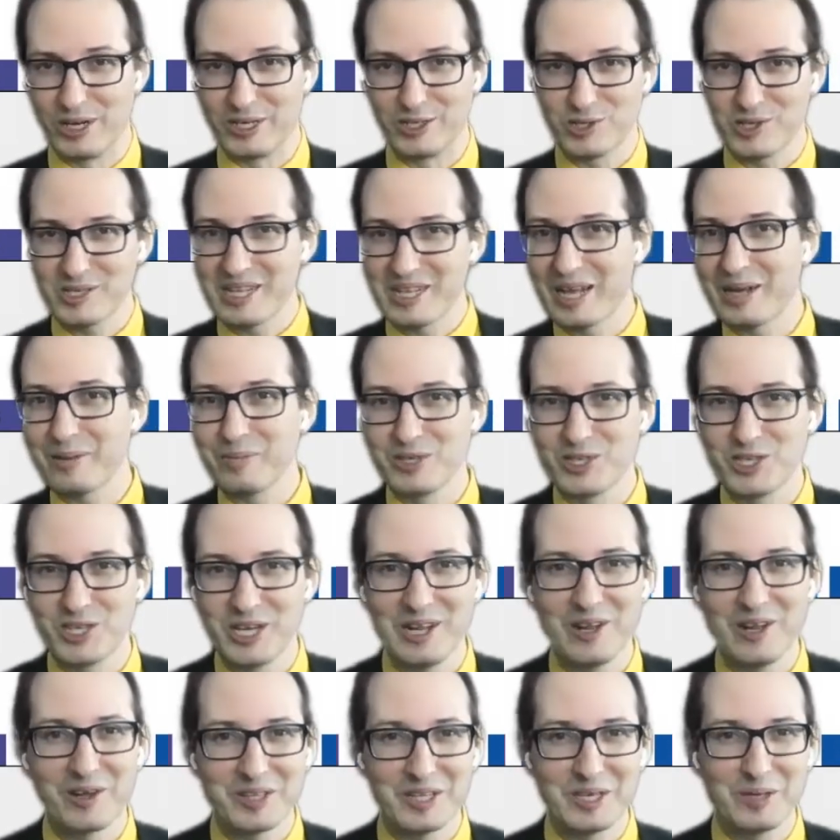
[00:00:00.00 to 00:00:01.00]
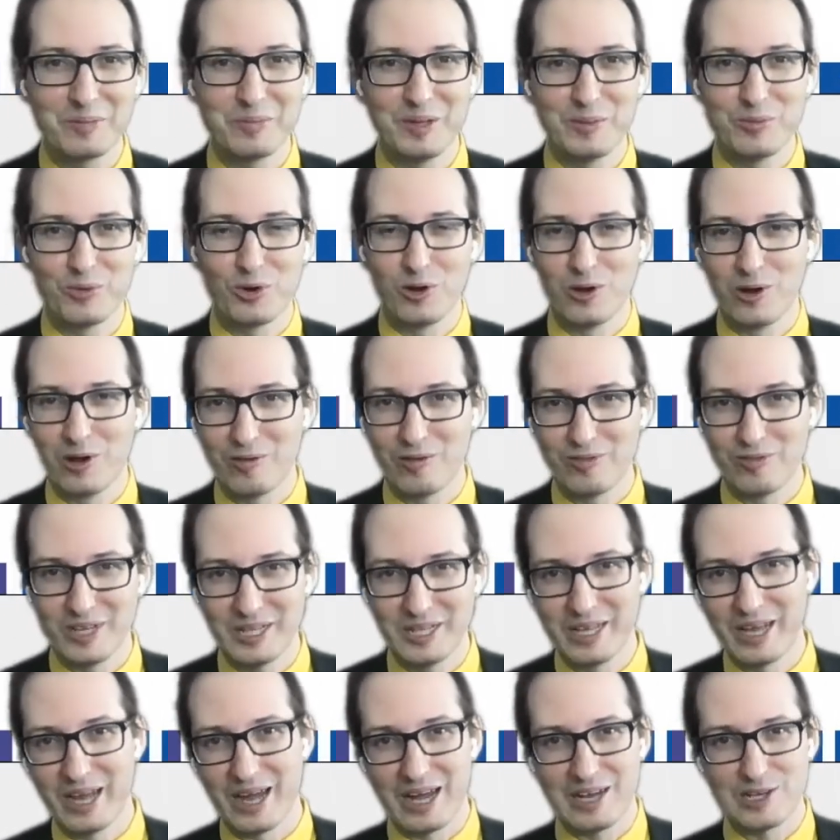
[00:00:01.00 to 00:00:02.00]
Just like machine learning people love
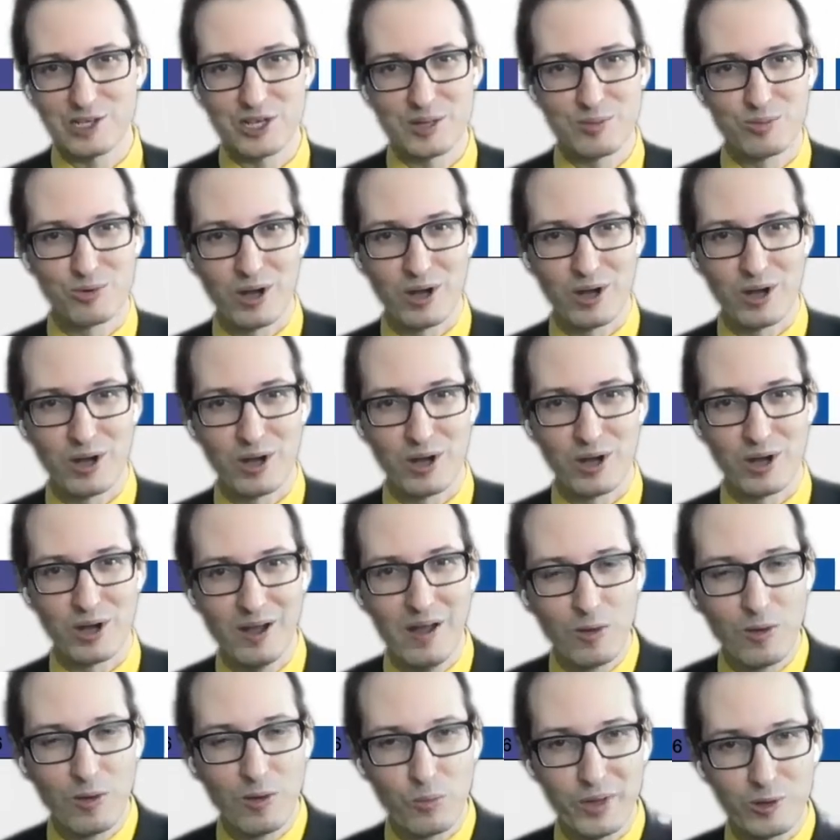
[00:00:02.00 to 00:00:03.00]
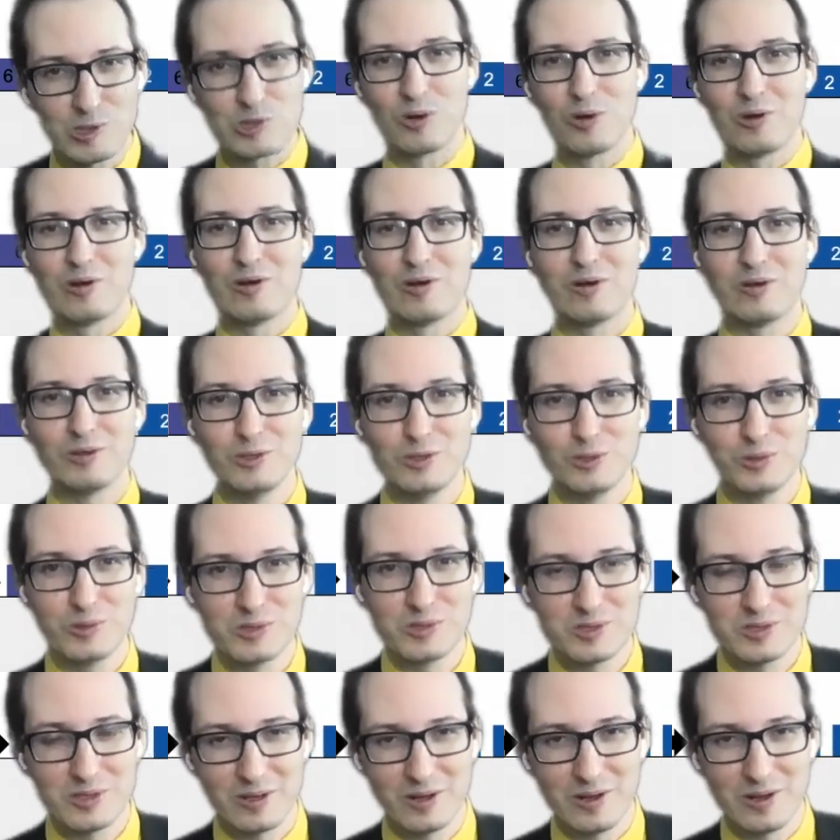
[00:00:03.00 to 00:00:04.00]
linear algebra, We also
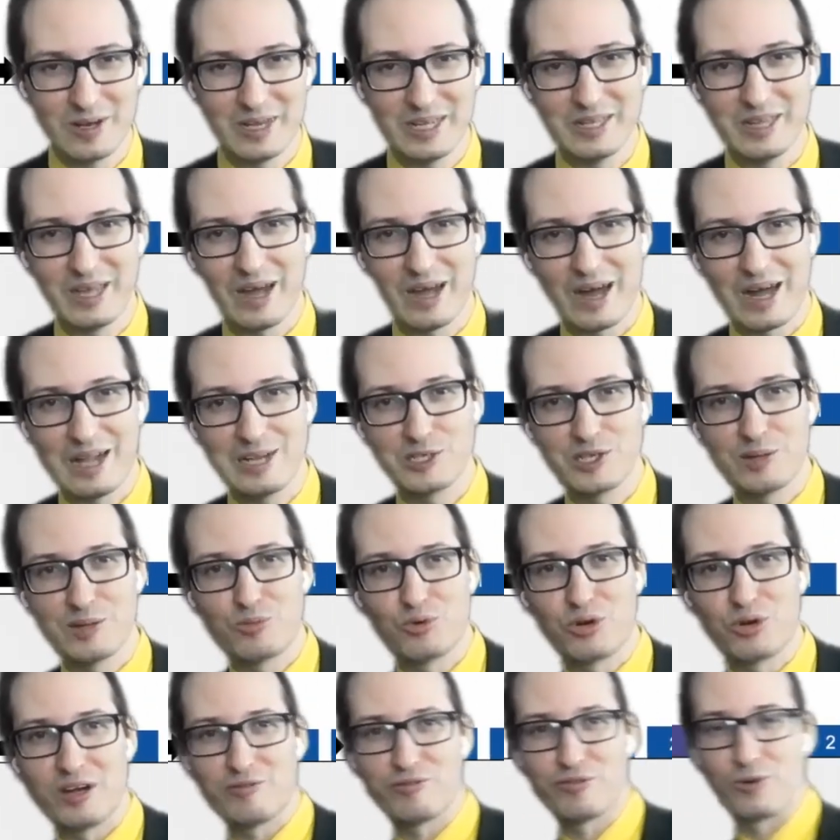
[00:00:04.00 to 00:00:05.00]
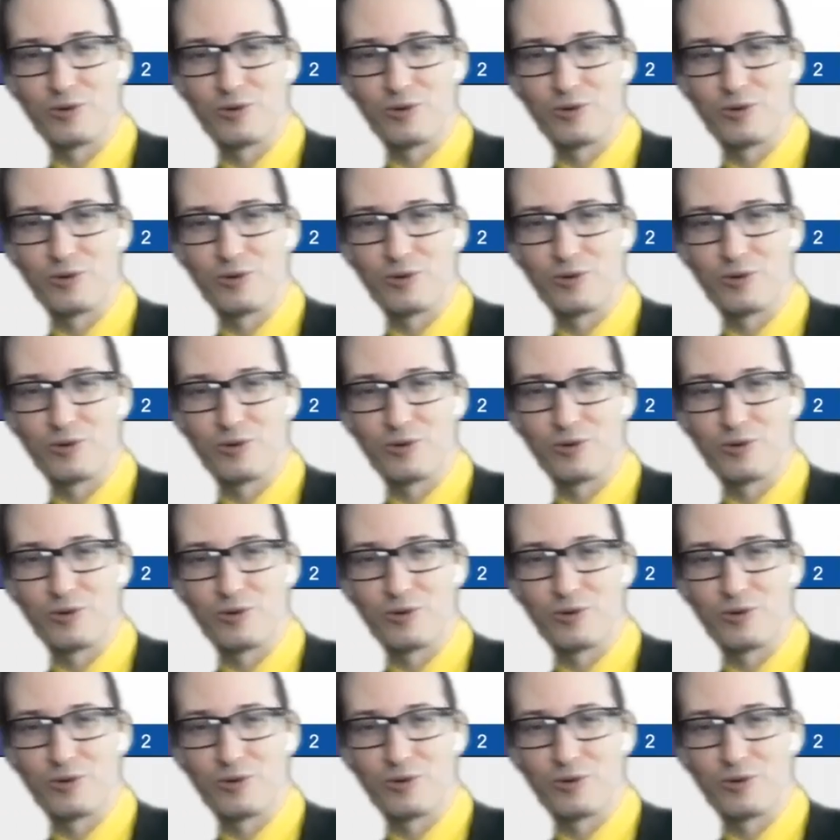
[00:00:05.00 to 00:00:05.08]
use linear algebra